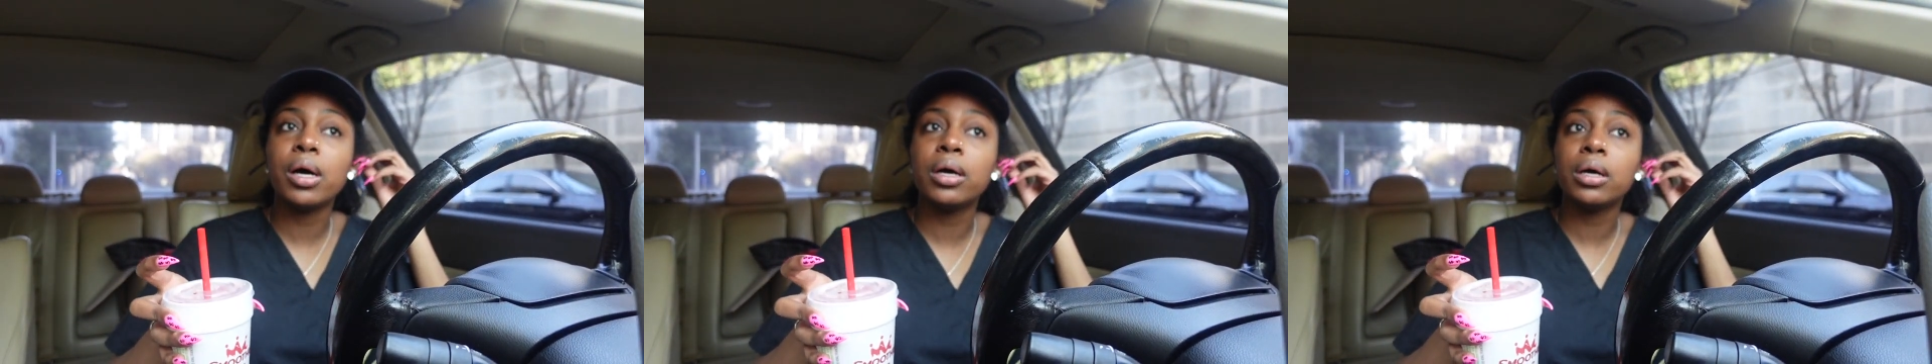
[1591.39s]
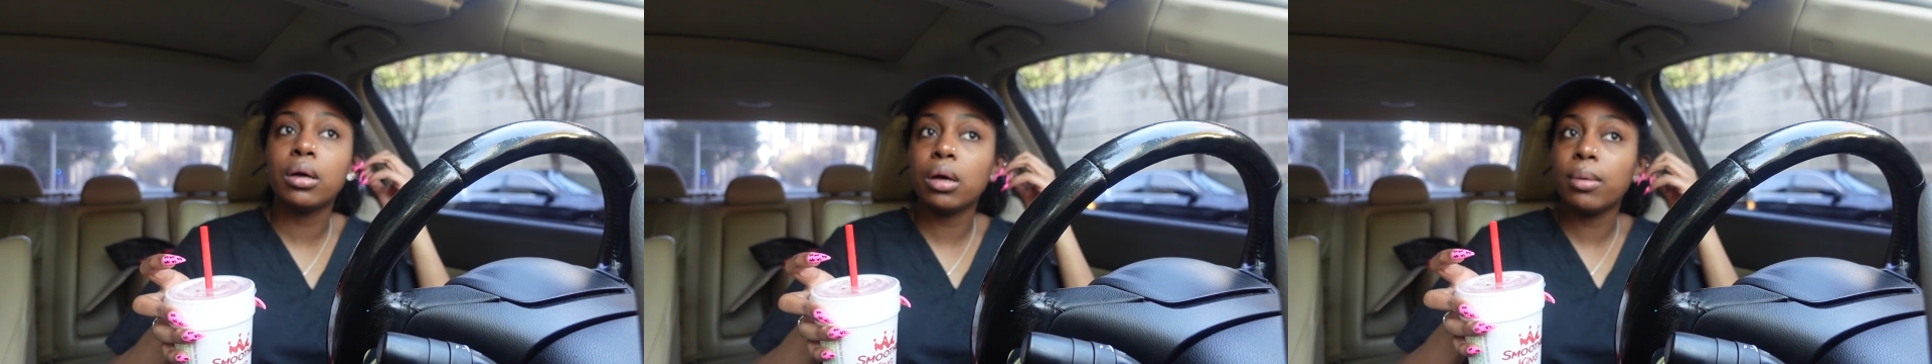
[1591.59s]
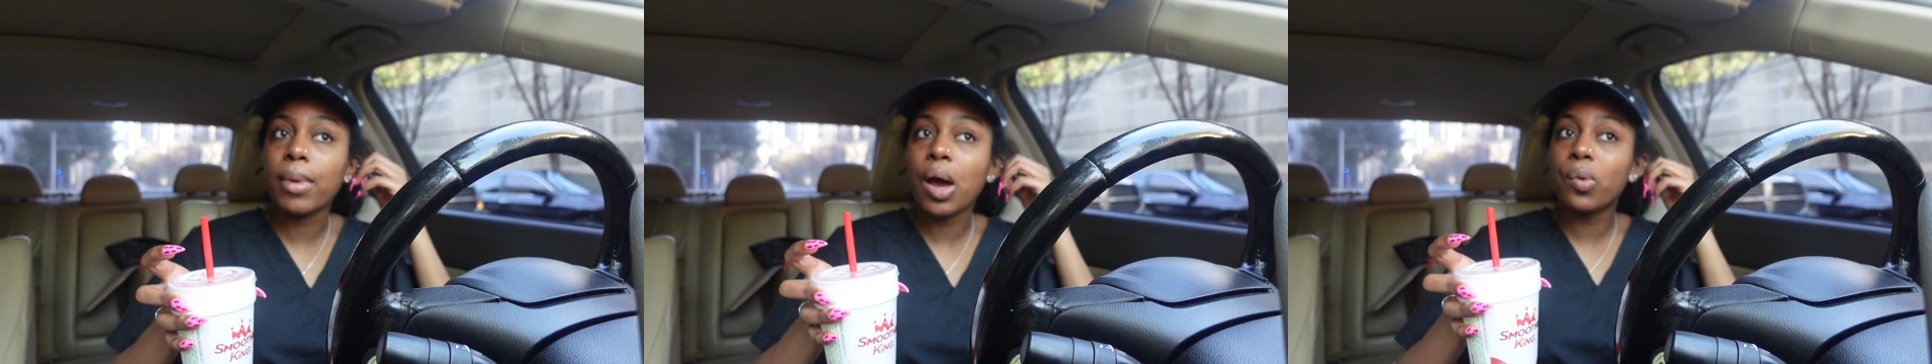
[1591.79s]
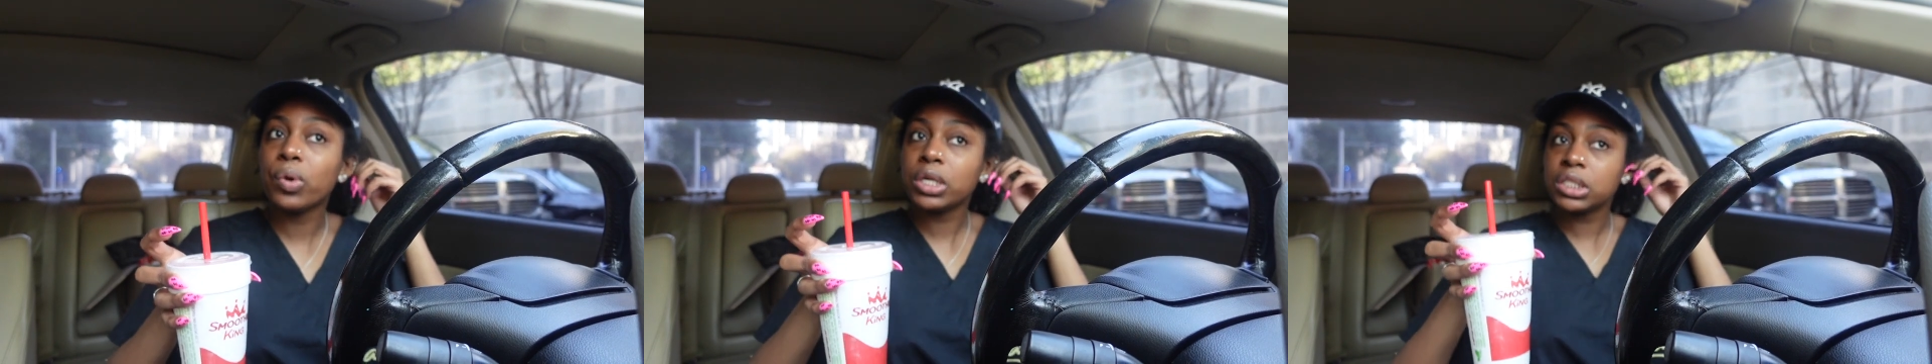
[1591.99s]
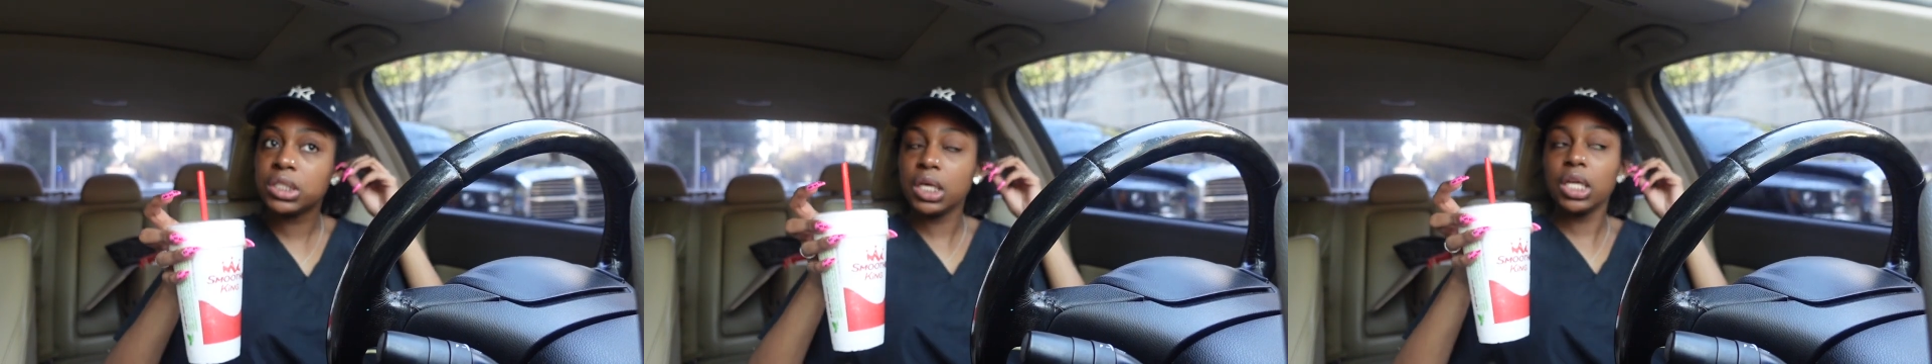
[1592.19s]
um i
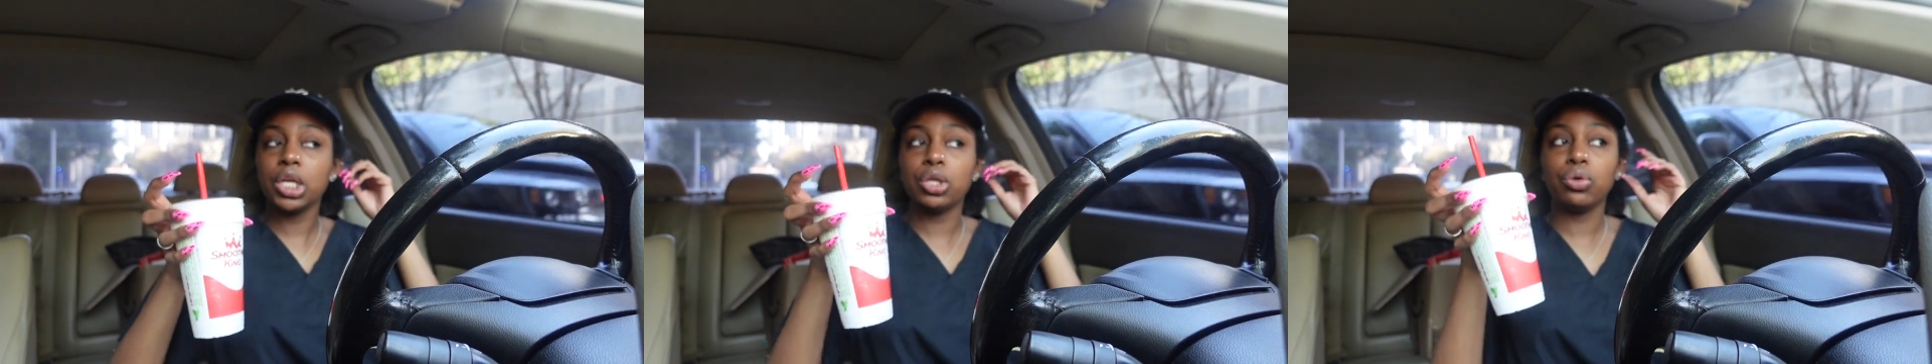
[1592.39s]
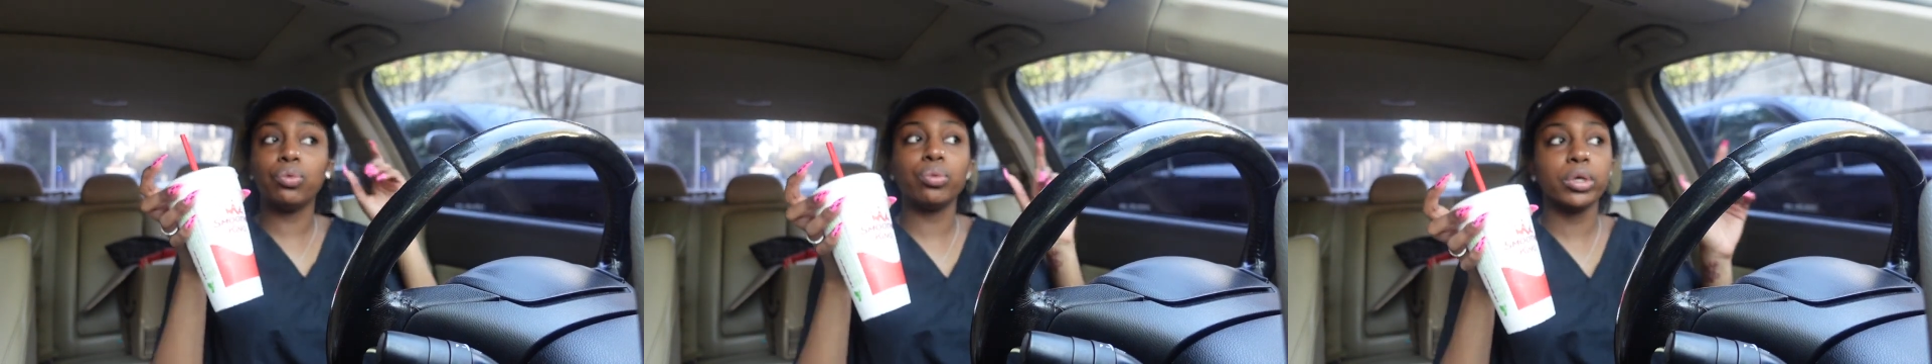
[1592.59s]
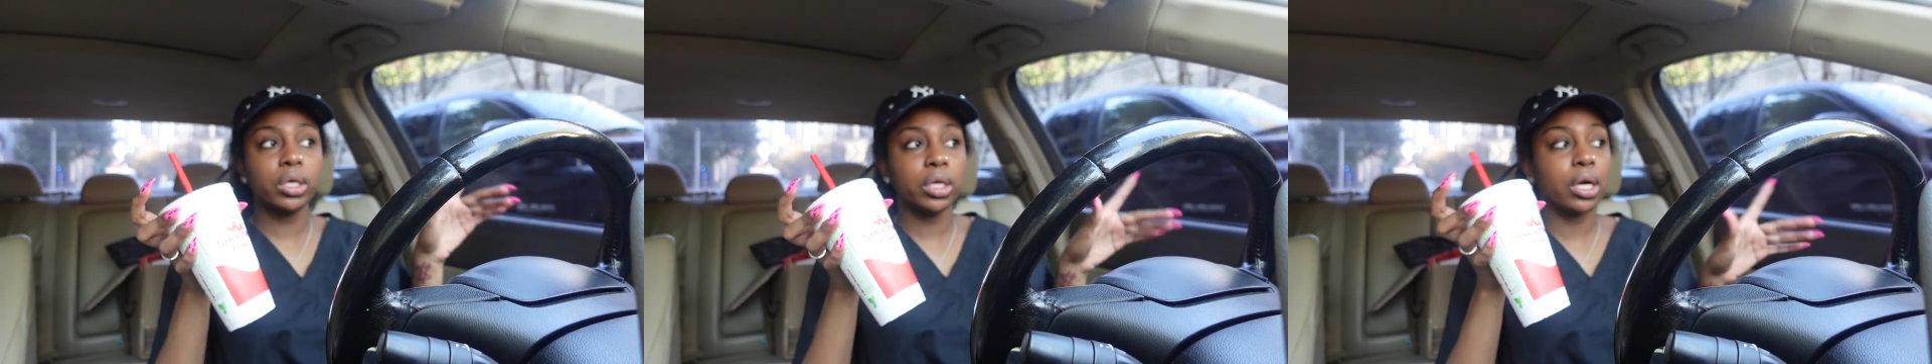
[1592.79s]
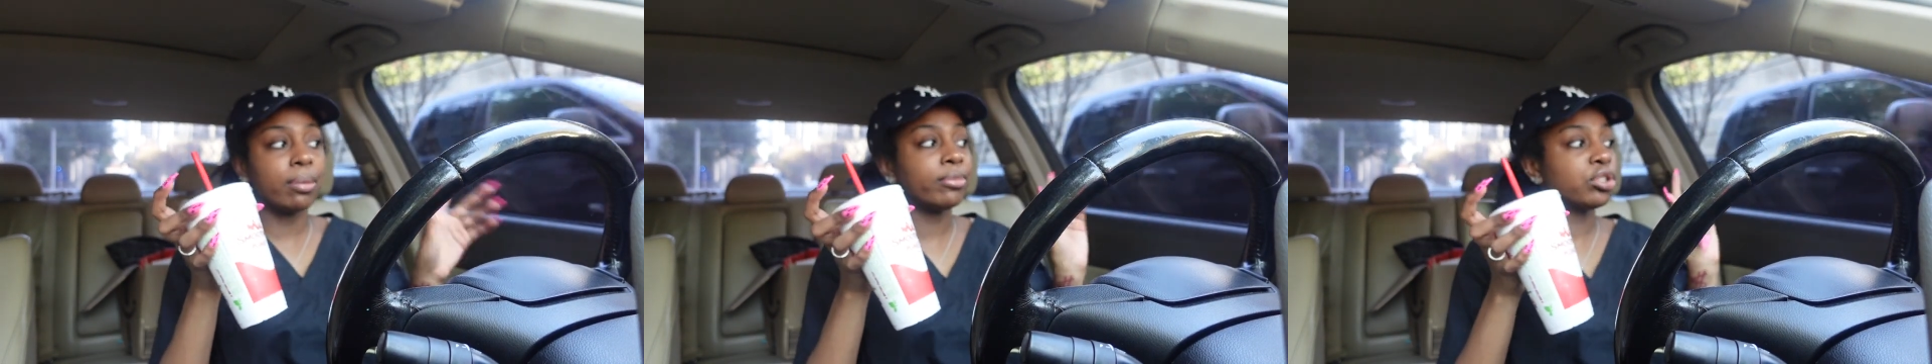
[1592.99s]
wanted to get a new rug i'm